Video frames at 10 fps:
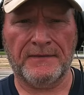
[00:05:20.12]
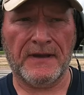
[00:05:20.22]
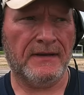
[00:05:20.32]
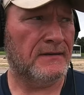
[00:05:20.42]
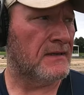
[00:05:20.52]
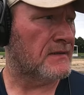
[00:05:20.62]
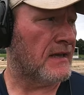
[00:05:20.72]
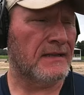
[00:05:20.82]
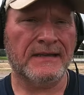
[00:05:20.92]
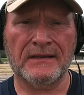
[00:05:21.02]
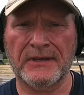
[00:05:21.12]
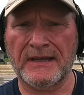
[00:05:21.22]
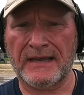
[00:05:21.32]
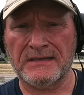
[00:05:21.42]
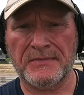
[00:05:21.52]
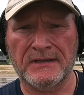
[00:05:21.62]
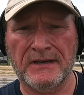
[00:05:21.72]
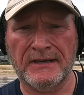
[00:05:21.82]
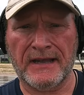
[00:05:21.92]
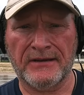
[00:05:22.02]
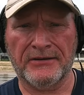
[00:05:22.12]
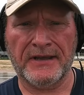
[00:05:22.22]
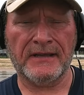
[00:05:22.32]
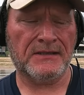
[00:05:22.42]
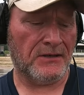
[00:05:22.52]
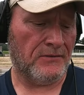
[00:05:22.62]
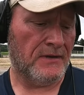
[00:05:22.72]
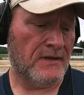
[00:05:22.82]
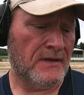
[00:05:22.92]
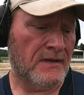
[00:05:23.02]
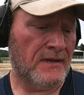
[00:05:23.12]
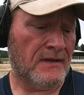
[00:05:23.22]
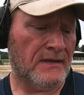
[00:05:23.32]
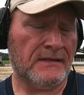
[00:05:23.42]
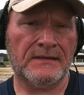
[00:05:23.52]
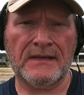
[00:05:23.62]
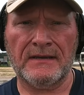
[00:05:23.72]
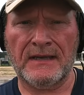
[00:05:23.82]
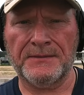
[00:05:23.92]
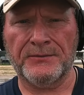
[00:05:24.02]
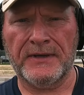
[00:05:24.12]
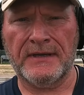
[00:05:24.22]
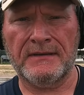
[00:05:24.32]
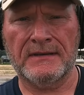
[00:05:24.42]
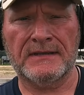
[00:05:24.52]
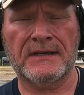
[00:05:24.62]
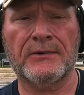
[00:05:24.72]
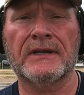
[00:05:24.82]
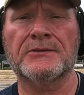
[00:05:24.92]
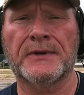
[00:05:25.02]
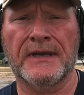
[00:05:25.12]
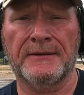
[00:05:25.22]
finds. That's kind of telling me that hasn't been hunted out here yet. So let's uh, keep swinging. Let's see what else we can